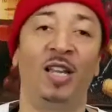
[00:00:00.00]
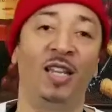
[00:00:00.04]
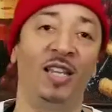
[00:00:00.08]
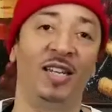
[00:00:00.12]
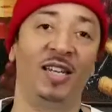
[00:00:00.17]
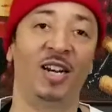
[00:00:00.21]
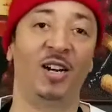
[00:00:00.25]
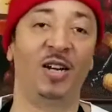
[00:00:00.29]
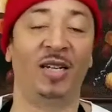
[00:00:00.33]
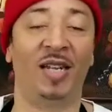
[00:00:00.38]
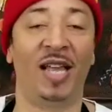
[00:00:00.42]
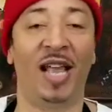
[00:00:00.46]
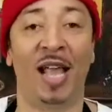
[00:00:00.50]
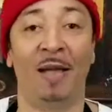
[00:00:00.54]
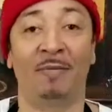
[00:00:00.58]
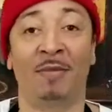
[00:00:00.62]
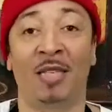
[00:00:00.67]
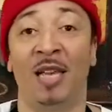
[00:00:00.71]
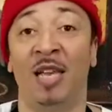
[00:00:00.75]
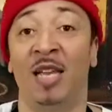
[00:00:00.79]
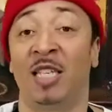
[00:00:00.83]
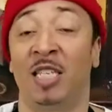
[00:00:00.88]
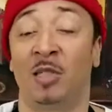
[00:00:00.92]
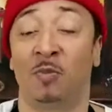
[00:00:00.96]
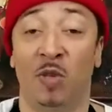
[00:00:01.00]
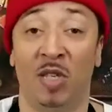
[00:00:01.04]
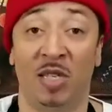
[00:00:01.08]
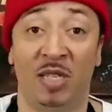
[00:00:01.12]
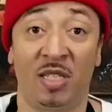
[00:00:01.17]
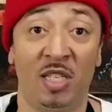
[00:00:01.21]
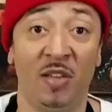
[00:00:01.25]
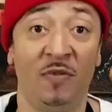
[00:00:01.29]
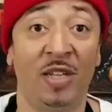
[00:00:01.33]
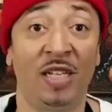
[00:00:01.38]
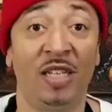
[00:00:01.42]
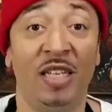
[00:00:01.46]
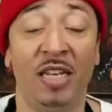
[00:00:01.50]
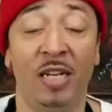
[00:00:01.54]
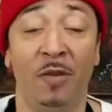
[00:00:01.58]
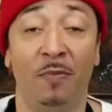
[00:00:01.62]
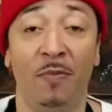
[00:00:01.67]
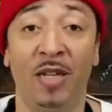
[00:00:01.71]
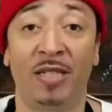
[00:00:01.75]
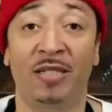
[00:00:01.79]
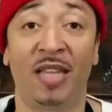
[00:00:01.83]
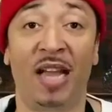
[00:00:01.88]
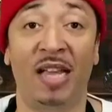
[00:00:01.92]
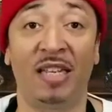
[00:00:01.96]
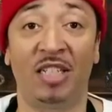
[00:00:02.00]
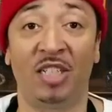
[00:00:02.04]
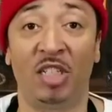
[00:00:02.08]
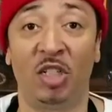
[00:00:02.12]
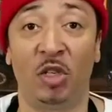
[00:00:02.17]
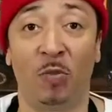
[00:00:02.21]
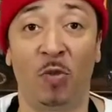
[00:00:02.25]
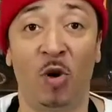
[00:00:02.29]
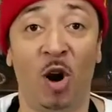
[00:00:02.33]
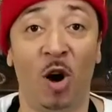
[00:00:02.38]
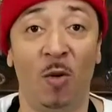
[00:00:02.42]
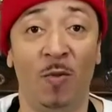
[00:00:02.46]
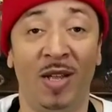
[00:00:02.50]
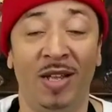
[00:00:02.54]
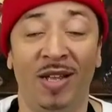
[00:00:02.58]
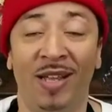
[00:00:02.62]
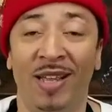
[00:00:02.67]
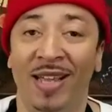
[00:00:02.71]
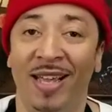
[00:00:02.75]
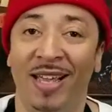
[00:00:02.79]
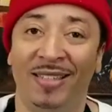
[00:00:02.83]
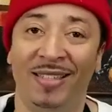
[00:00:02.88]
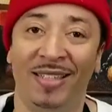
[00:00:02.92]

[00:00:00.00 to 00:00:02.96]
Culinary Labs, specifically the mixology department.